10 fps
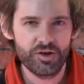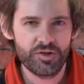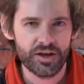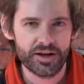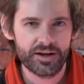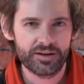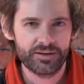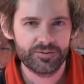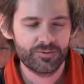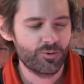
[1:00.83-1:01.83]
do you think
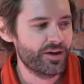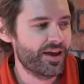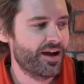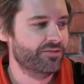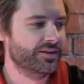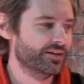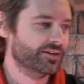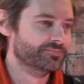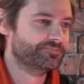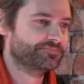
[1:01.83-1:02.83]
we have in
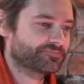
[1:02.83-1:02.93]
here?